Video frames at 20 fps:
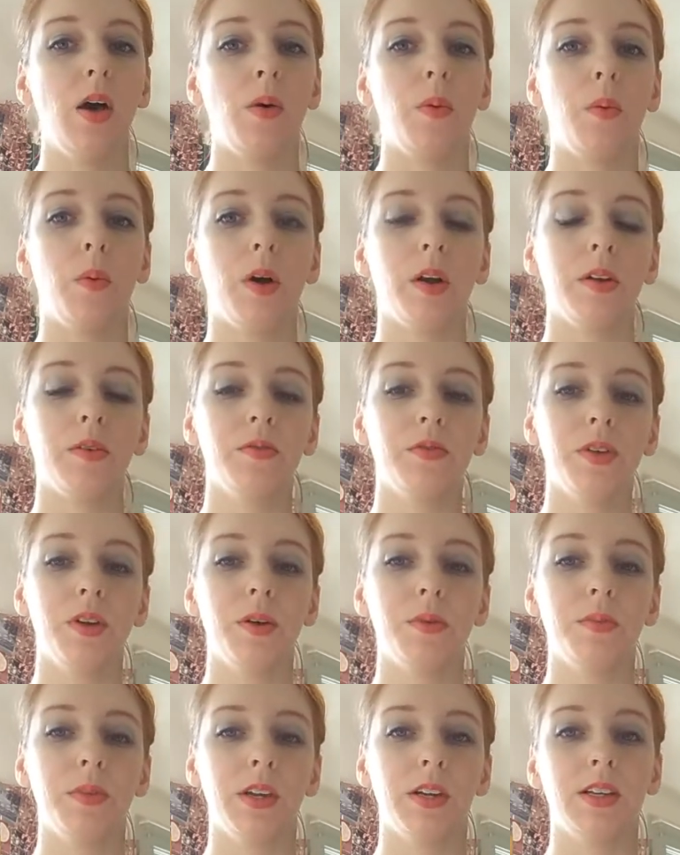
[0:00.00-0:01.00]
One of
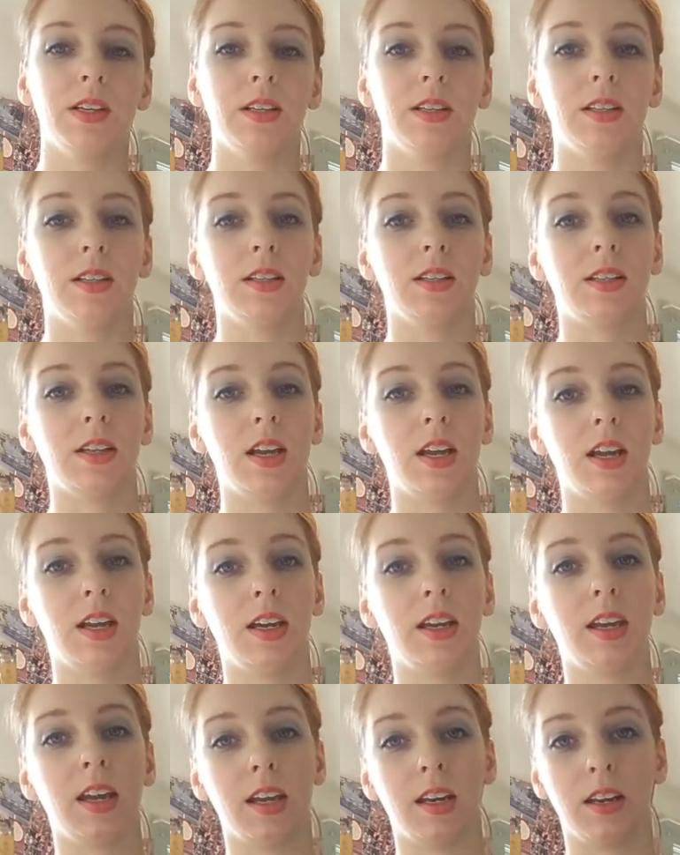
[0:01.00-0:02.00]
them is
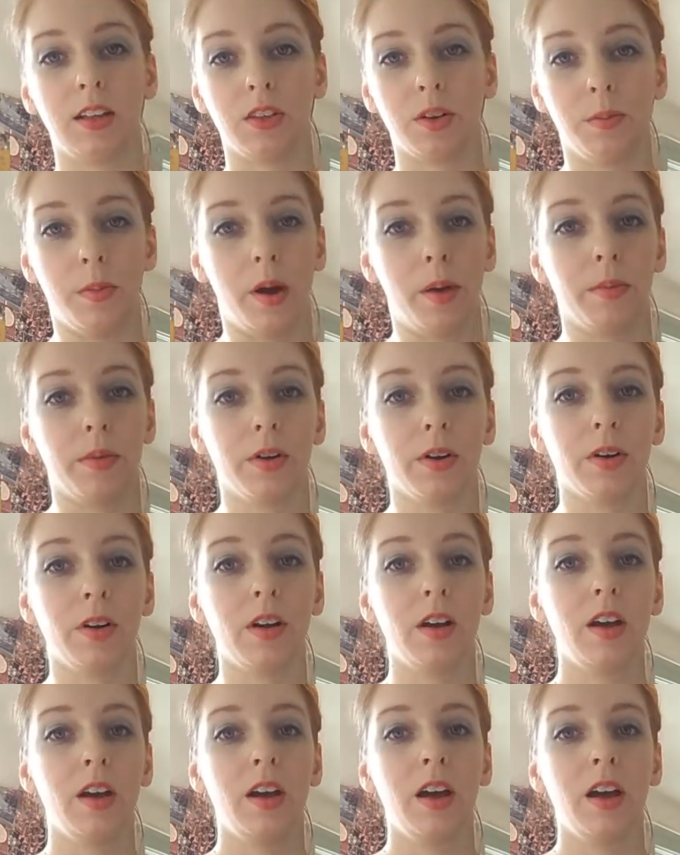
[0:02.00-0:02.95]
a candy thermometer.